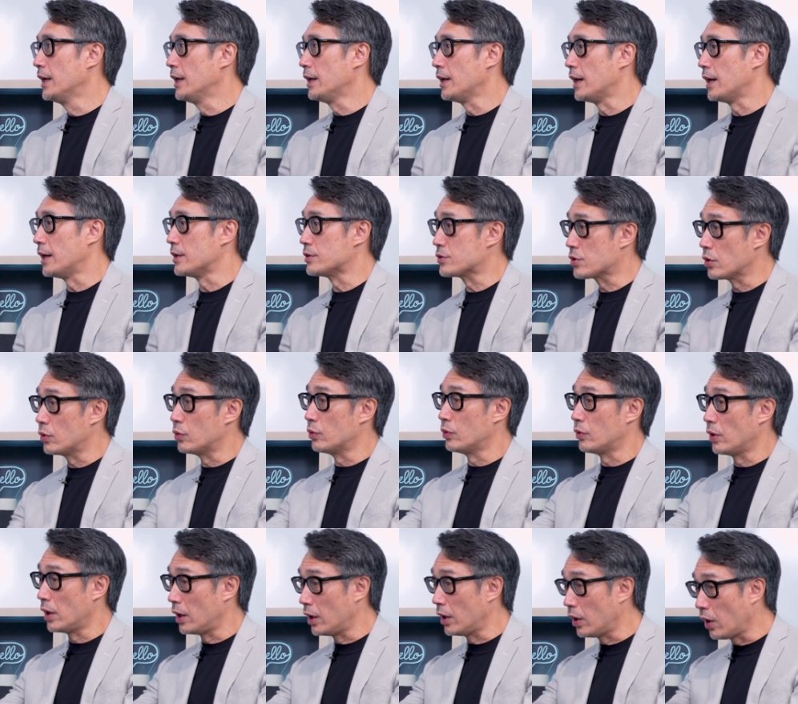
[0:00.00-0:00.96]
Uh, so
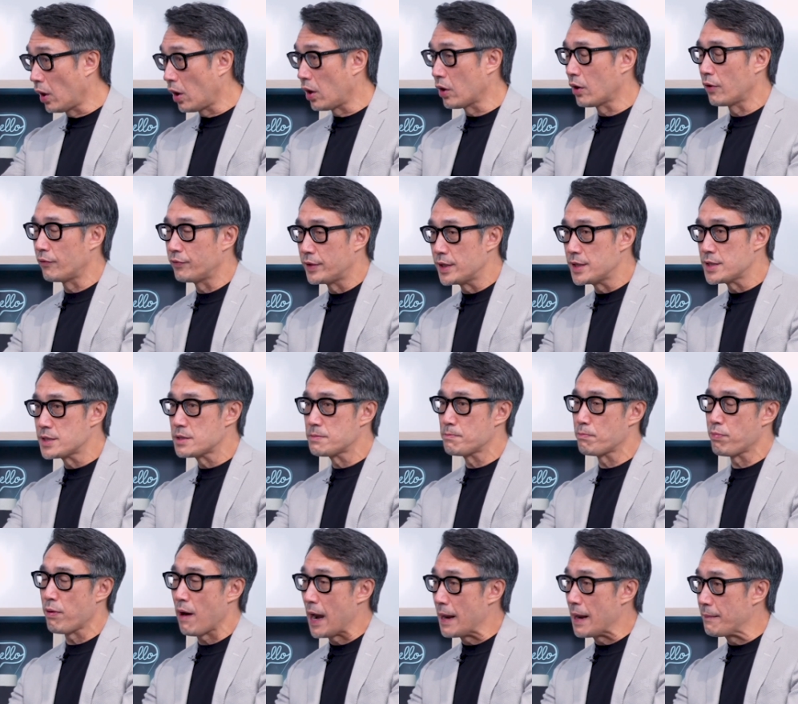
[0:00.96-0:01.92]
a lot of this
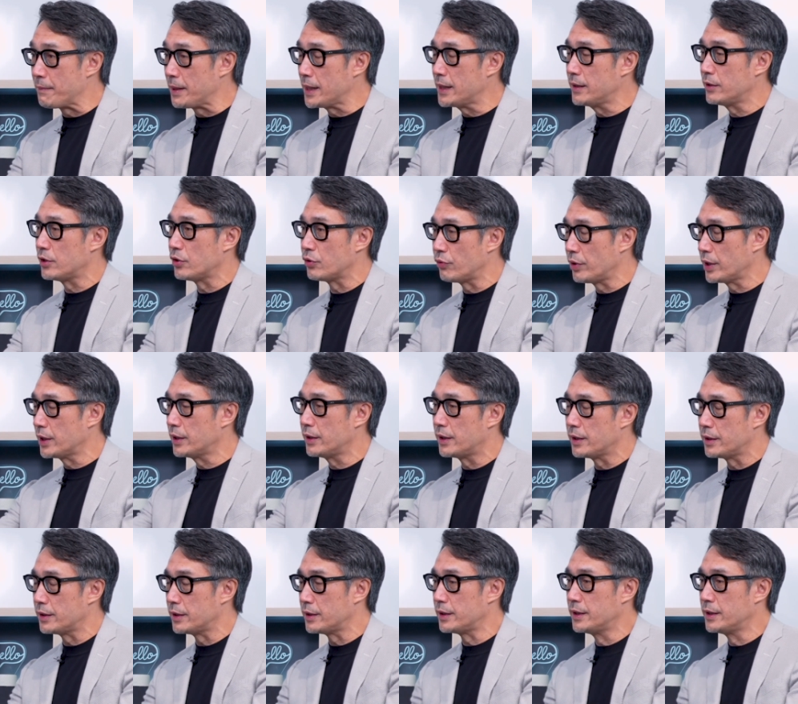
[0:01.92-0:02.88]
priming during
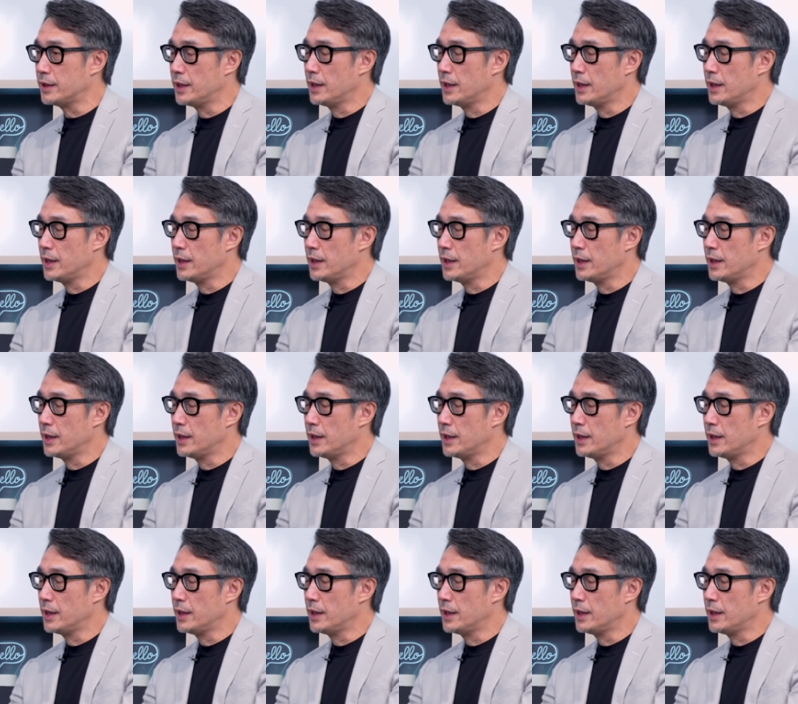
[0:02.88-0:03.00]
the